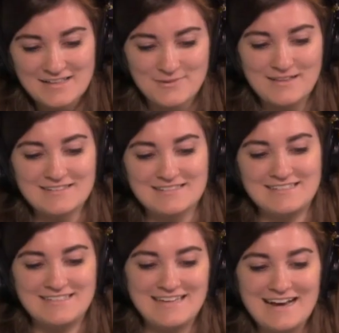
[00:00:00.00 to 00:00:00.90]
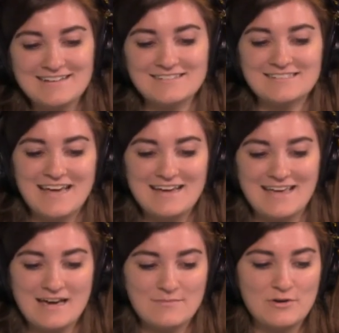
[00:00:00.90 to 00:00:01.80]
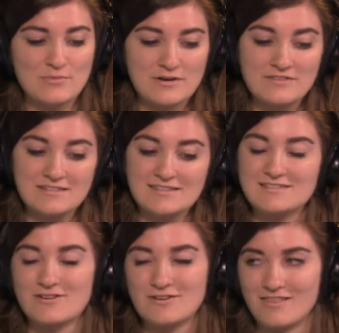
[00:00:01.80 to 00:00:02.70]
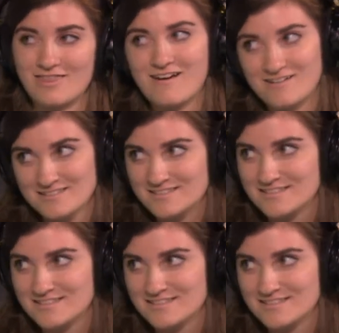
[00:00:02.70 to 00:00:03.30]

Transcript: well as Daniel Dae Kim, who previously starred on Lost.